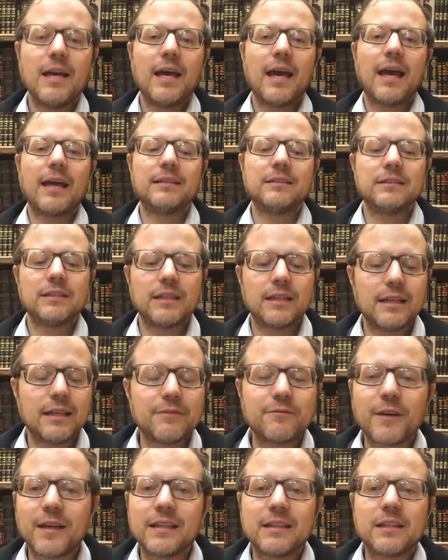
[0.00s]
and
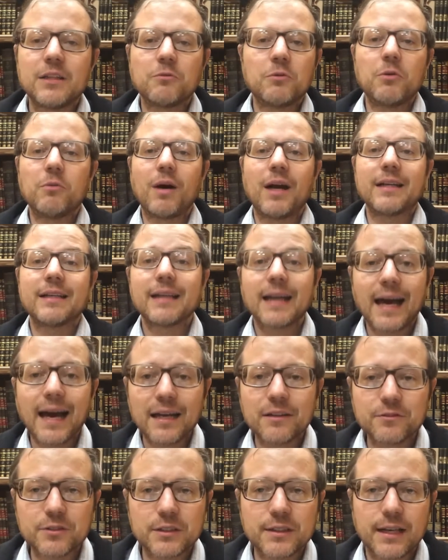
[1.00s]
if anything, we want it
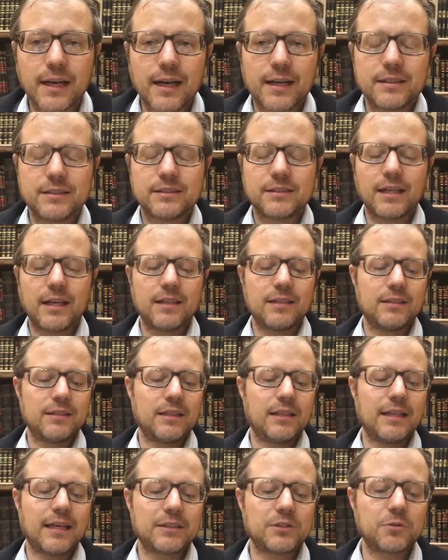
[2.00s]
advertised, and
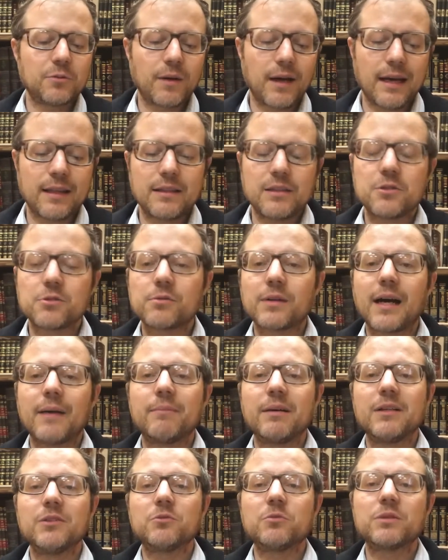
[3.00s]
that's why these
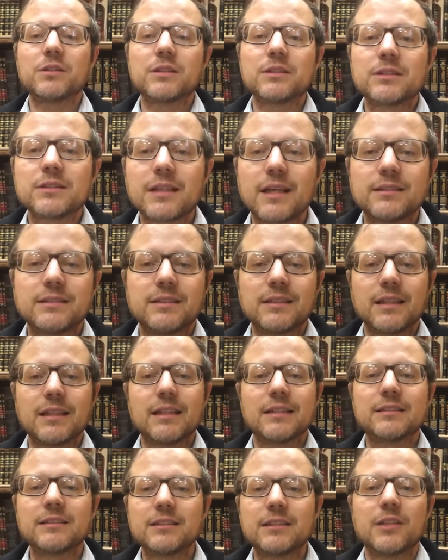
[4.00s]
rabbis were discussing it
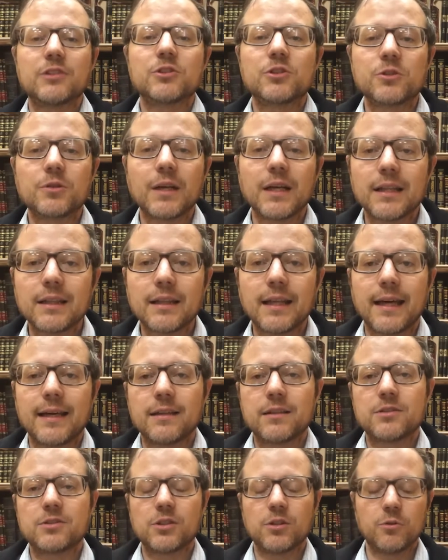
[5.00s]
at such great
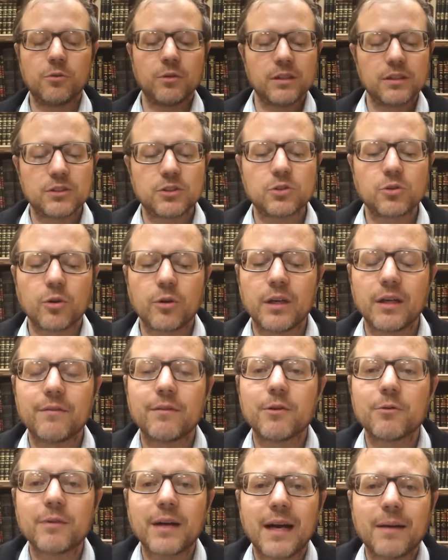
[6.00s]
length. So the story of
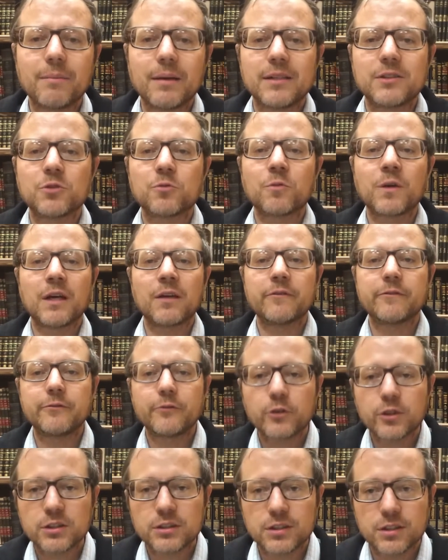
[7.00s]
the rabbis
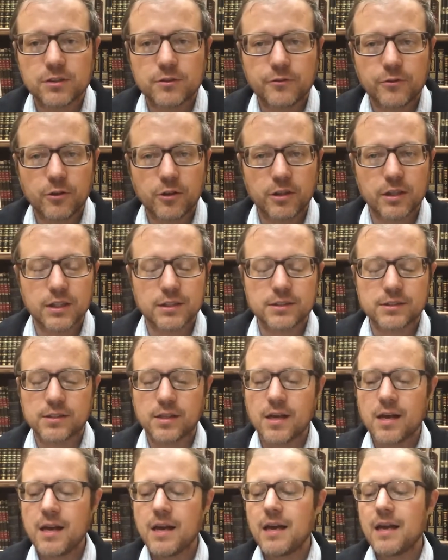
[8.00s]
reinforces for us
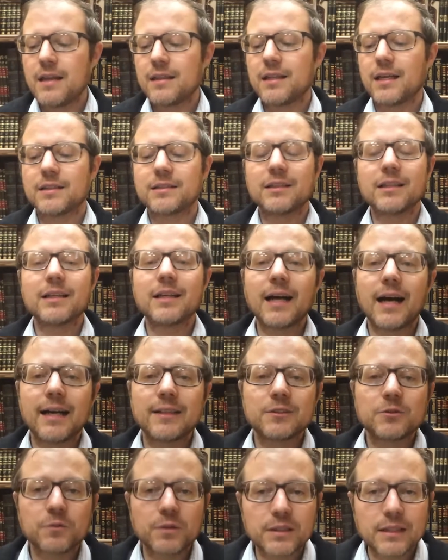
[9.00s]
that
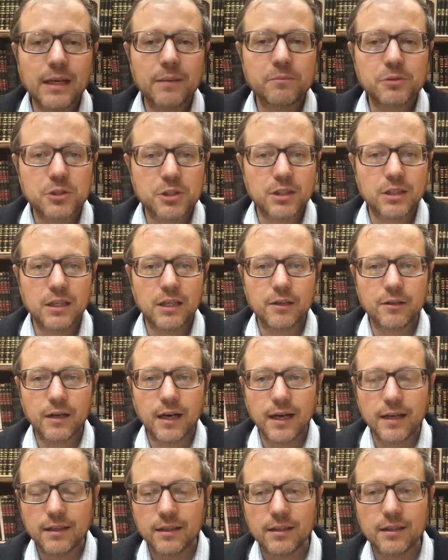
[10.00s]
God's redemption here
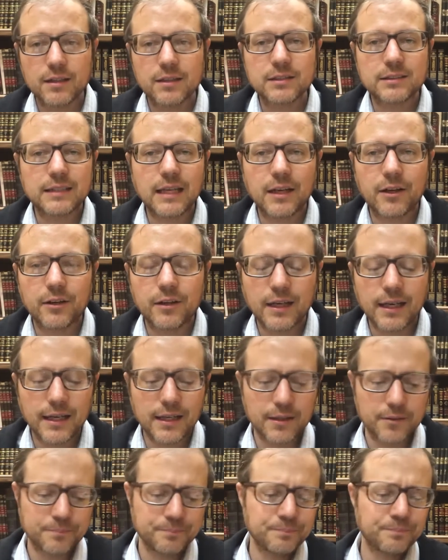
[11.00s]
on the Seder night